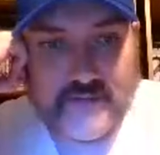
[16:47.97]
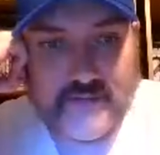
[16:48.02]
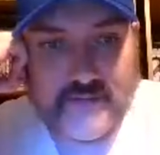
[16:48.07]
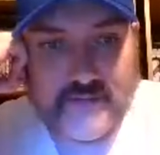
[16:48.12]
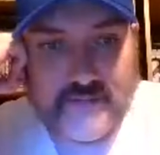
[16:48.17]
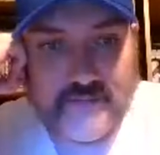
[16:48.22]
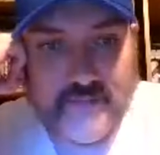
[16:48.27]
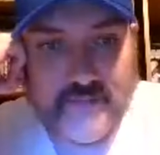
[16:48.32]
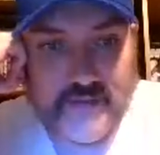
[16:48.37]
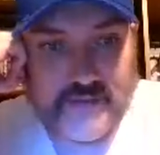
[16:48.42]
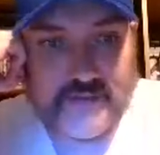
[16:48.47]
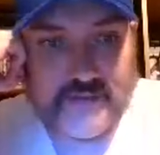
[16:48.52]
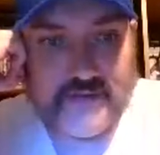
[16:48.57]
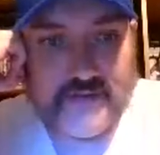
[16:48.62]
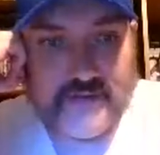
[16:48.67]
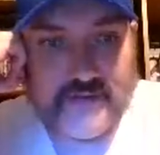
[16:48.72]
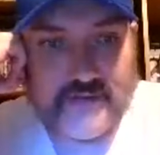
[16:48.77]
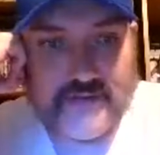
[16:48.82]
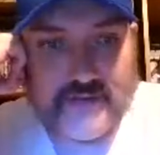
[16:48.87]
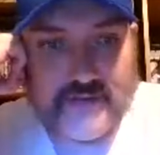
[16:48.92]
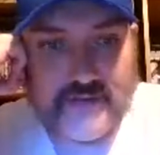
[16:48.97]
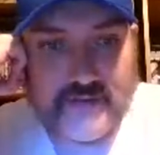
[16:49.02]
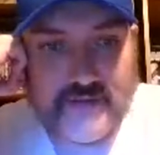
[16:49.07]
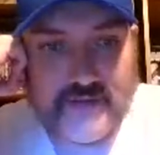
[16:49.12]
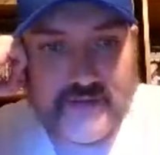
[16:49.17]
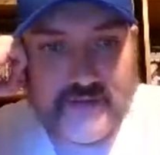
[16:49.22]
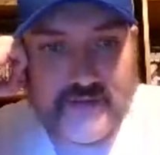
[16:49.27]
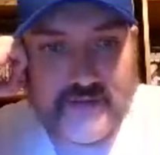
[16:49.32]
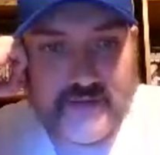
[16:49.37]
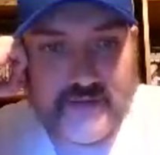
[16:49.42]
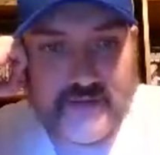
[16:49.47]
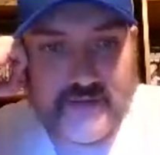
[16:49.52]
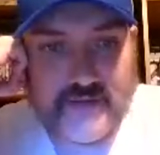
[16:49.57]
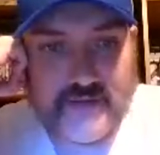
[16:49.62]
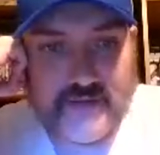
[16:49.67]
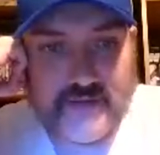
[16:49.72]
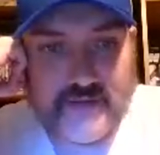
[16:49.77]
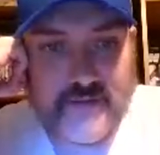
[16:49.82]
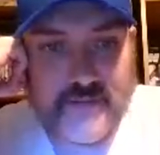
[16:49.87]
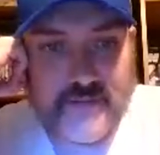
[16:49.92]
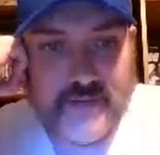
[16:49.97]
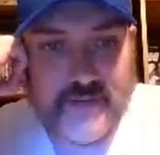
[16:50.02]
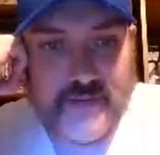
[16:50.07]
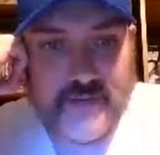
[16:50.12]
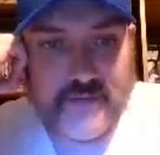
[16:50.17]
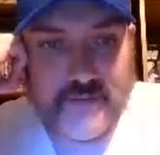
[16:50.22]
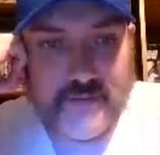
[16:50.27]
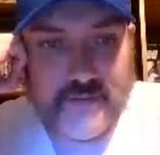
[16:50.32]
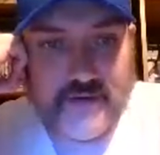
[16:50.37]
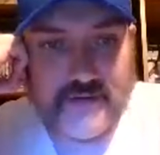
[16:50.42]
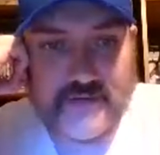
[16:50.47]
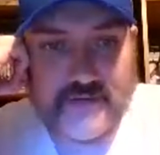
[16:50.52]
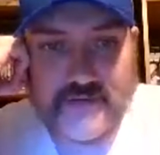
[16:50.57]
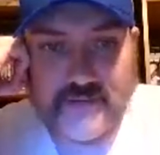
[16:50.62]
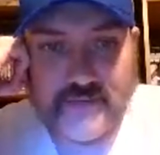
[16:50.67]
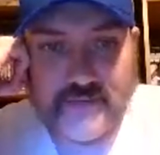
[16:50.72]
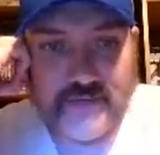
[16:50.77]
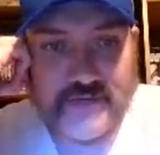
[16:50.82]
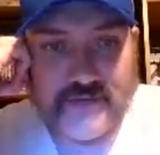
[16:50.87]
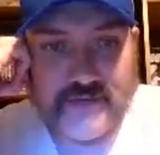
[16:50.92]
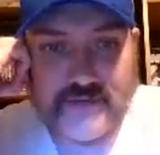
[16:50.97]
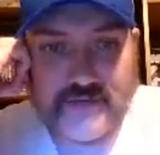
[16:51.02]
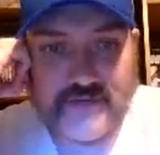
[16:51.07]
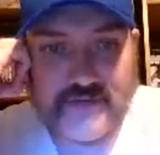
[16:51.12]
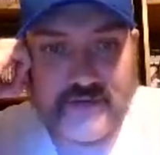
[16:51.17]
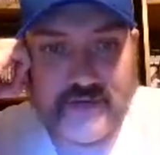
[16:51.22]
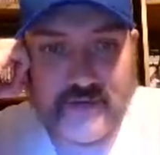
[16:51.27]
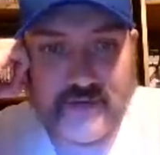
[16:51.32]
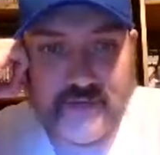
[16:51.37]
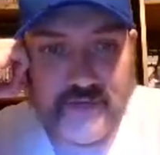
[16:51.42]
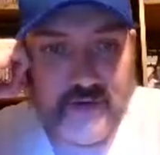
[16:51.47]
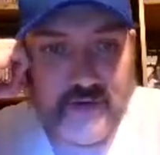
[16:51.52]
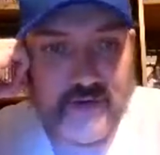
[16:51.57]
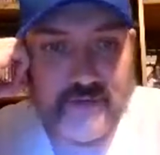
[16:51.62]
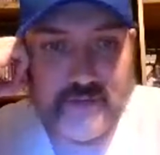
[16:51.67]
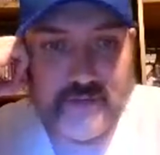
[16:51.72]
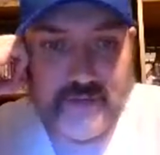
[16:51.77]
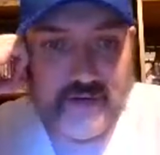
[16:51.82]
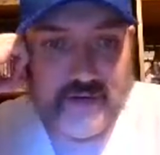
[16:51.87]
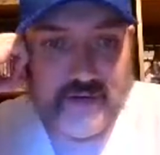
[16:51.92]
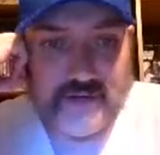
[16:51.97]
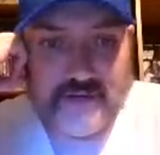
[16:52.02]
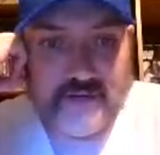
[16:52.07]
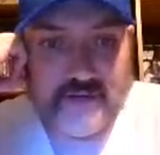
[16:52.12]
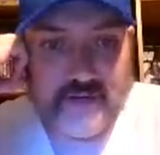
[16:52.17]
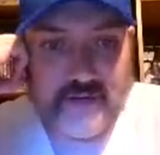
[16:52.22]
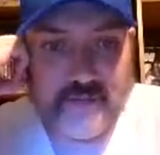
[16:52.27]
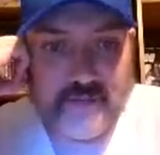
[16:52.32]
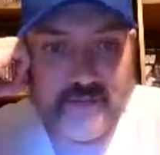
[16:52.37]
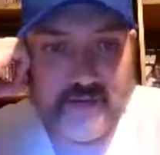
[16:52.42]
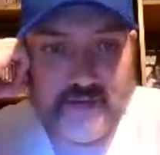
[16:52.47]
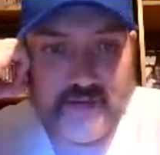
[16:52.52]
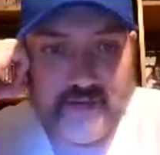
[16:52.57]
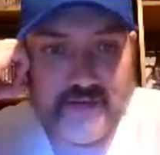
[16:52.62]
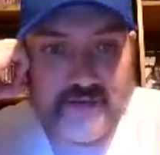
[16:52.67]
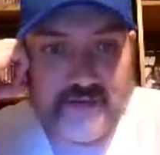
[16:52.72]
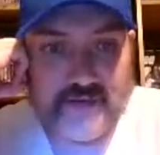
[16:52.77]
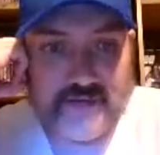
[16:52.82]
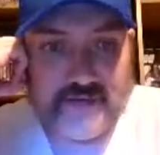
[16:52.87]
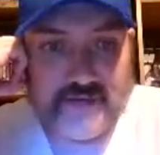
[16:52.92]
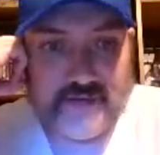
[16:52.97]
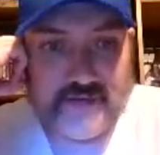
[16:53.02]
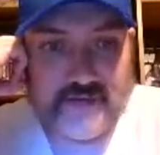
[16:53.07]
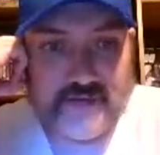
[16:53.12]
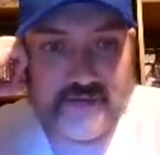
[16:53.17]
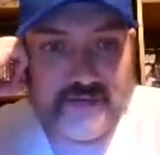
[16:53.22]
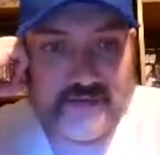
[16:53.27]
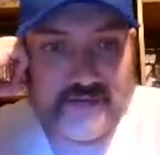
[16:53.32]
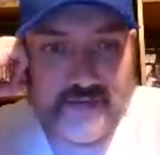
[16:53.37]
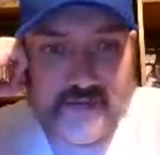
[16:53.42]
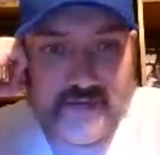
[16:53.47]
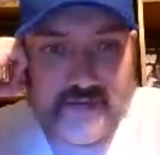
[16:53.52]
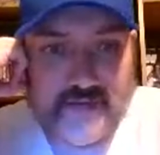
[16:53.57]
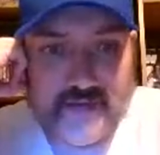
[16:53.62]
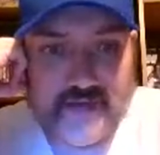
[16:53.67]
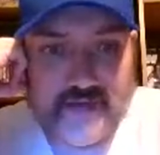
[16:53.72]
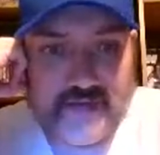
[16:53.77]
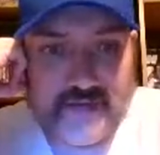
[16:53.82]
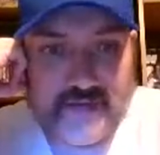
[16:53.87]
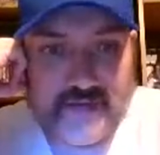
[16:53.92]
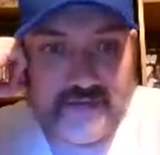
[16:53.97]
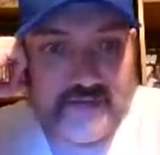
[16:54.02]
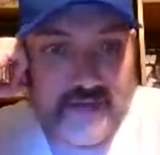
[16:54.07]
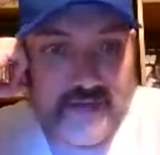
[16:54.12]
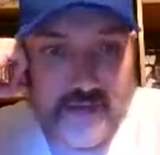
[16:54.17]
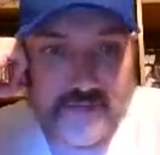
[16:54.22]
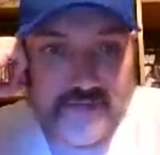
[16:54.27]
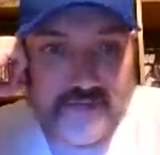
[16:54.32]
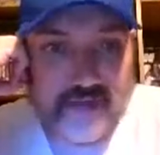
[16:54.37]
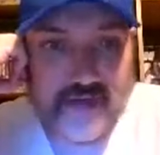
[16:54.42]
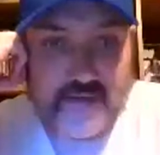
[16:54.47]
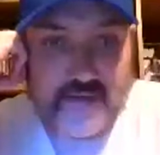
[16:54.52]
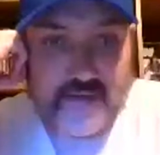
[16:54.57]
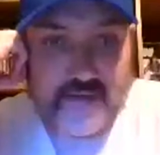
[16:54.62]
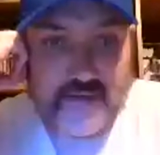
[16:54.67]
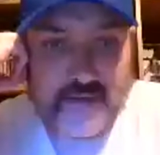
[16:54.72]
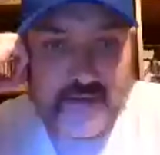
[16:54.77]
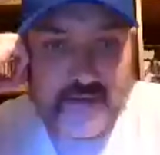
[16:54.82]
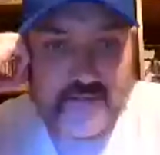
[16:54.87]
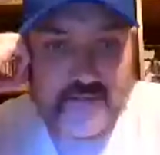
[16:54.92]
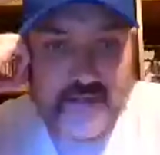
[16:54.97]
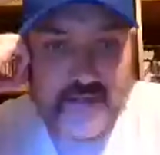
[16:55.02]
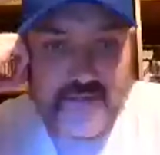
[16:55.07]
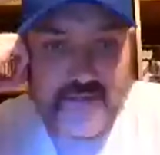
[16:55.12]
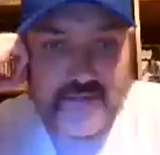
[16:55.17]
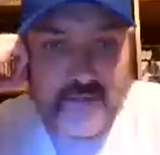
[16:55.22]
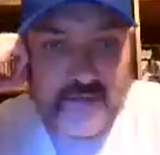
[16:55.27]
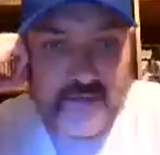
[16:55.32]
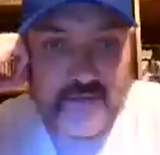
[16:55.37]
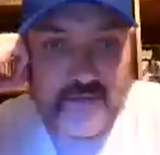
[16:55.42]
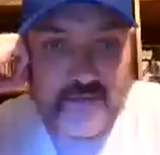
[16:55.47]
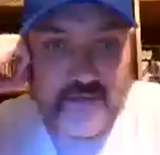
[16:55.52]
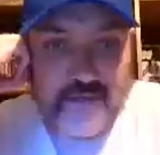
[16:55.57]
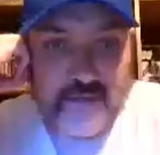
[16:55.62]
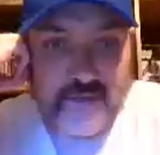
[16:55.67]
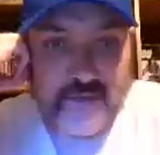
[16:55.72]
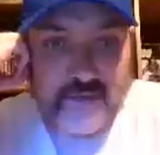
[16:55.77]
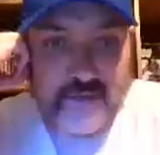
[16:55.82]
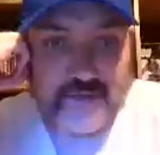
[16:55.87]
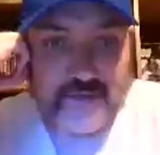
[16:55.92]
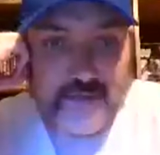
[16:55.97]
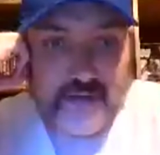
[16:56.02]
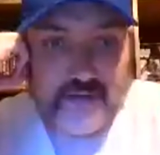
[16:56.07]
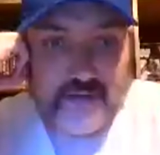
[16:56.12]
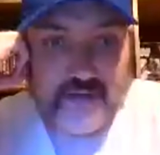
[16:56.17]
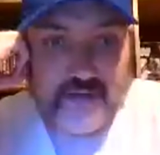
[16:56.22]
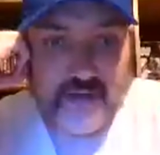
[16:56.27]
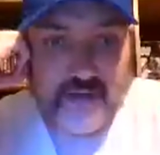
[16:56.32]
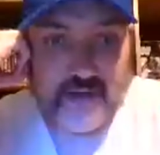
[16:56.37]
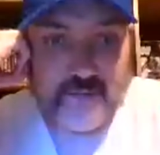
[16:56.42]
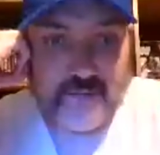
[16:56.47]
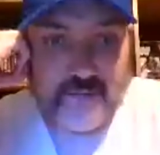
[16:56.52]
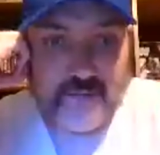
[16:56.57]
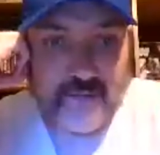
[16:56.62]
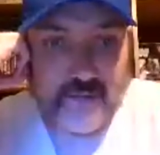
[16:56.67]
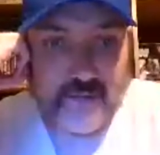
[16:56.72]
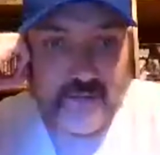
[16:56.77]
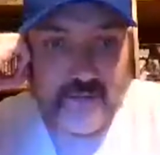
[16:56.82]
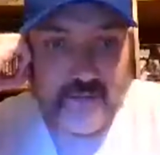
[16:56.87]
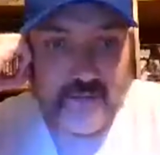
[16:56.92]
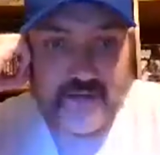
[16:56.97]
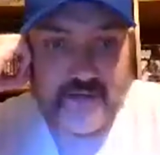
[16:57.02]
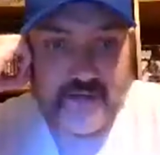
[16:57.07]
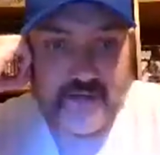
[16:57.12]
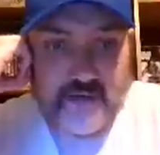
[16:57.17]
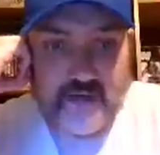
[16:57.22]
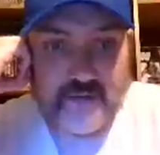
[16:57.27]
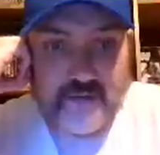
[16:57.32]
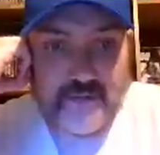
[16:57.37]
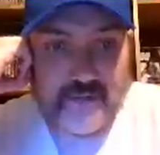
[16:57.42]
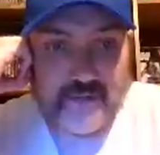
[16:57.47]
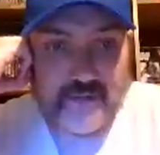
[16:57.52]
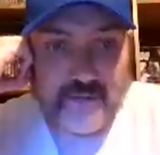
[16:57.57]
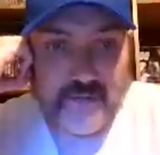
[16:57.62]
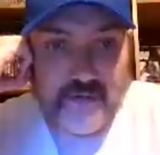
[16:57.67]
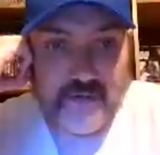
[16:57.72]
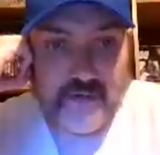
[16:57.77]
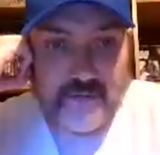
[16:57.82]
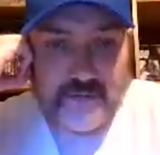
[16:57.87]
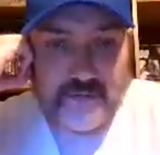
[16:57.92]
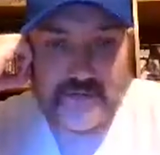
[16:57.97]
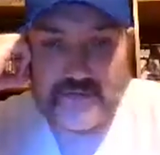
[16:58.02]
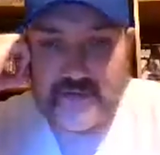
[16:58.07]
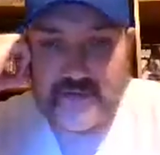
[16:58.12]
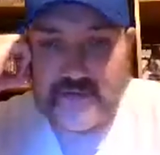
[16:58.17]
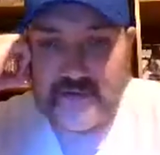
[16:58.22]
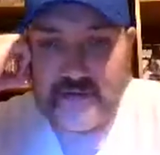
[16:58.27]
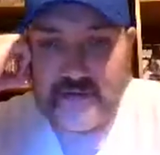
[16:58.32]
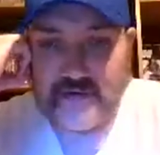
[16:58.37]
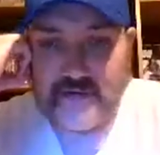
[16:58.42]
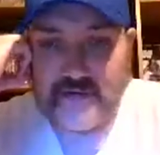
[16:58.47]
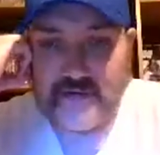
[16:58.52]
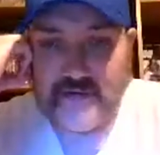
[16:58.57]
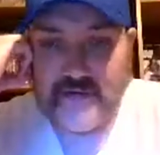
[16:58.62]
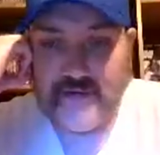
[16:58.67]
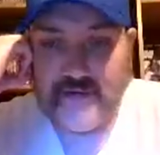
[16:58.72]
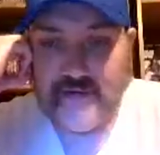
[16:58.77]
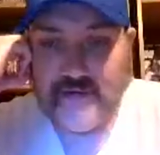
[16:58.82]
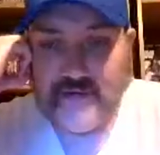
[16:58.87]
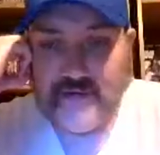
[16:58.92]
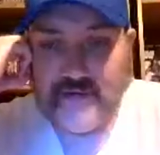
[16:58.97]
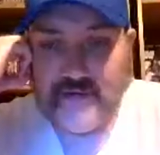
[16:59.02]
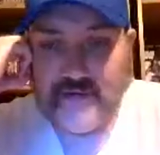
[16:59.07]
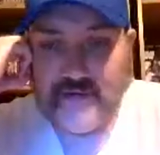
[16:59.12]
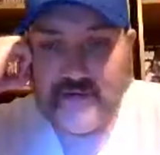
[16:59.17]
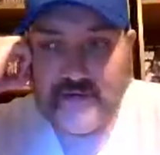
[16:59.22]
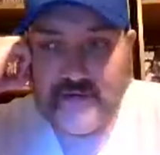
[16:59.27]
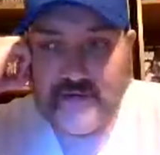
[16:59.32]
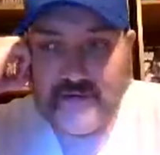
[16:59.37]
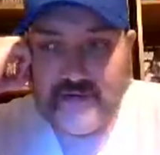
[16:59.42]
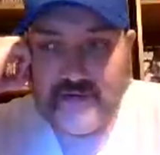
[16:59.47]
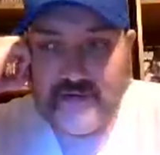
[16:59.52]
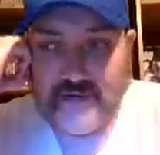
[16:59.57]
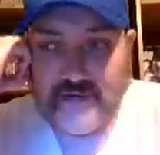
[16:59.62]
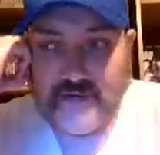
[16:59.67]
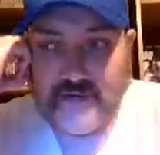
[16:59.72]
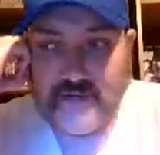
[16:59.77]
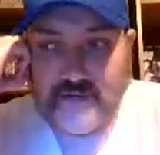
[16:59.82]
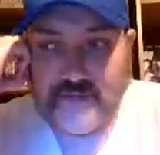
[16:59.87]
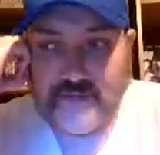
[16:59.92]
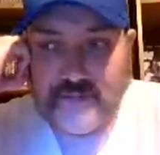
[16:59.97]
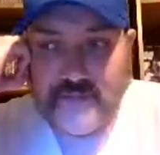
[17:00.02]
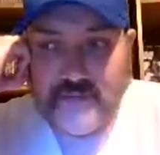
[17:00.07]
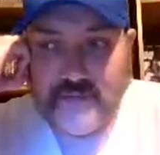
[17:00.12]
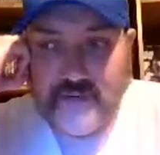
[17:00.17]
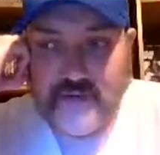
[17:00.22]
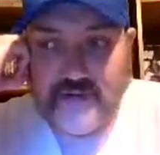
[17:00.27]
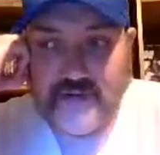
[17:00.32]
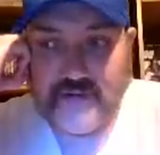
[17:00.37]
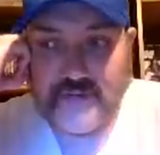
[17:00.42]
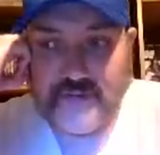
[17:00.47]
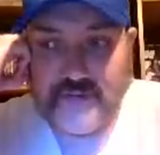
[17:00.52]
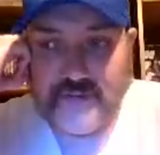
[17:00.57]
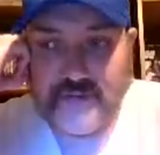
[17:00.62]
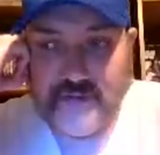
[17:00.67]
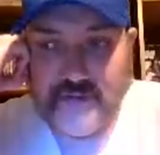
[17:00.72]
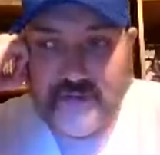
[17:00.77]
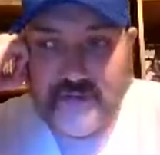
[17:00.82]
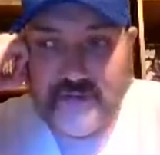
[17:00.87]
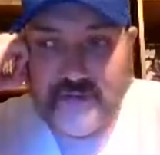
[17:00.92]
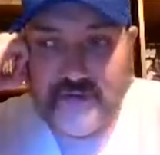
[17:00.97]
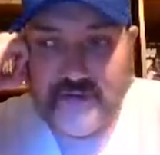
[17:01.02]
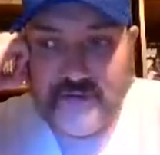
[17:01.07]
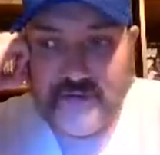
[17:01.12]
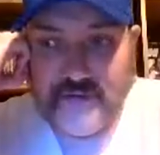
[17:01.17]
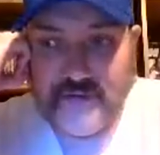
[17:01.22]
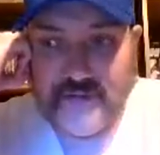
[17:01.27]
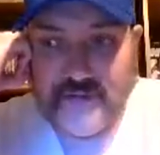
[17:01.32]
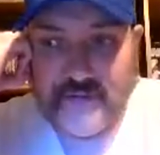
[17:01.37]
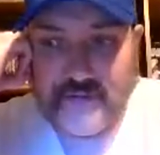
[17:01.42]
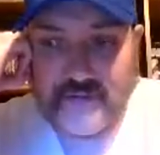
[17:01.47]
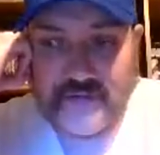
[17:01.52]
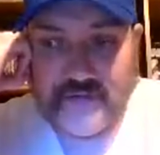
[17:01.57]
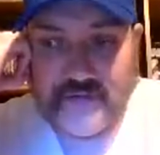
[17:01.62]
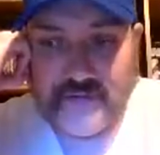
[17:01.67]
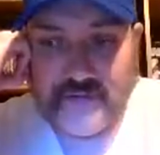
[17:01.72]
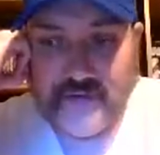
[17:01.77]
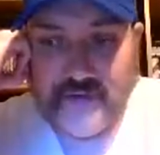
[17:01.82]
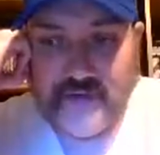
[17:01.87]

business, the Canadian Stampede Wrestling, which is a great wrestling. I mean, it was awesome. Even though before my time when Bret was in there. Bret was a great